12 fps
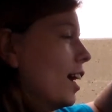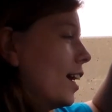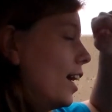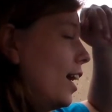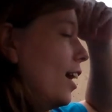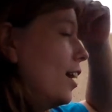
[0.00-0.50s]
Hi
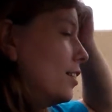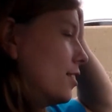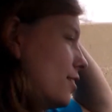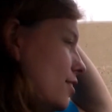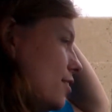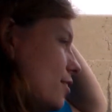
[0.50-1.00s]
guys,
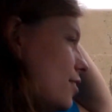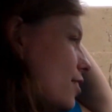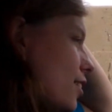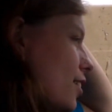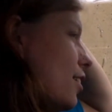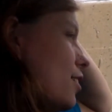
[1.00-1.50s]

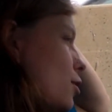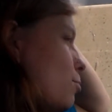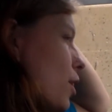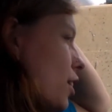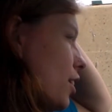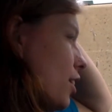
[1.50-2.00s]
it's
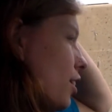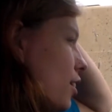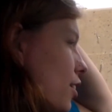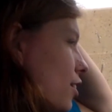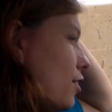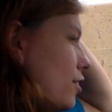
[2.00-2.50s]
Bucky
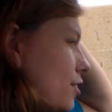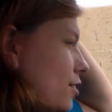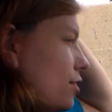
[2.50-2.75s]
here.